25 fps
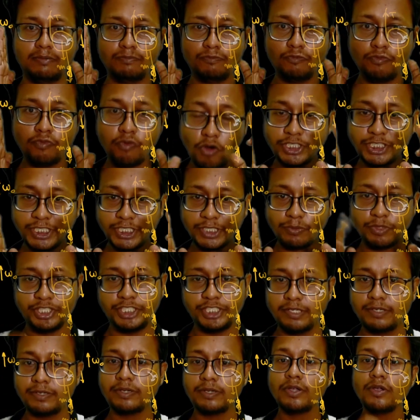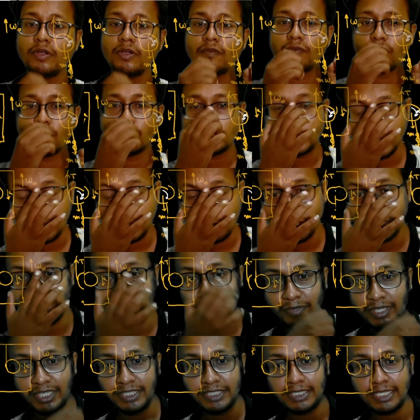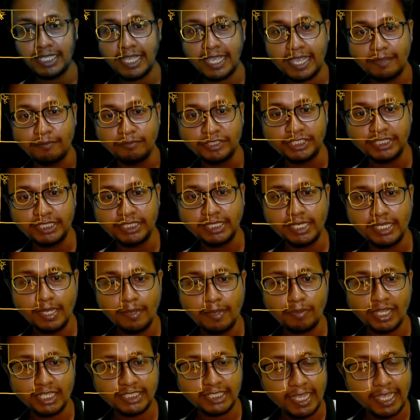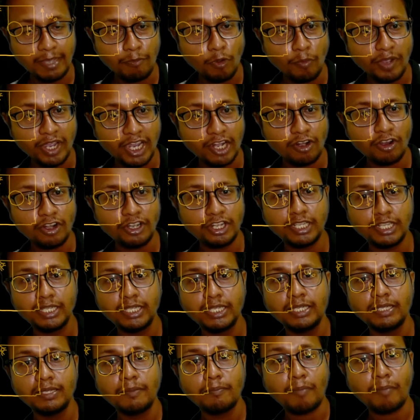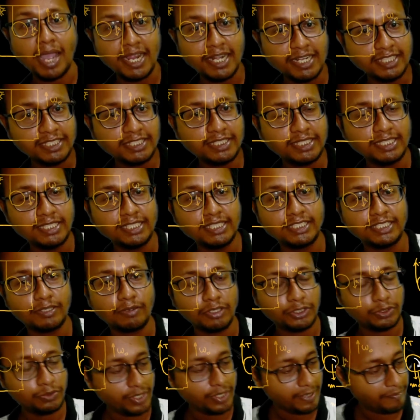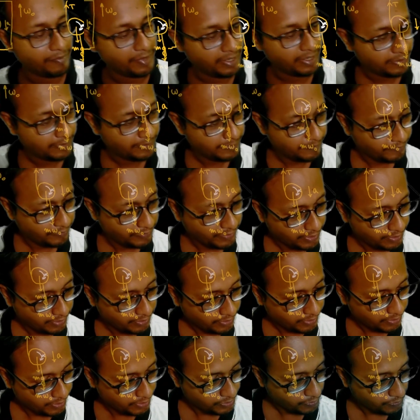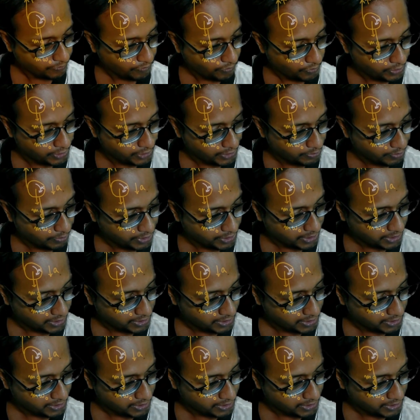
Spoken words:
force equation? Force equation means mg plus m omega naught minus t is equals to m. So force equation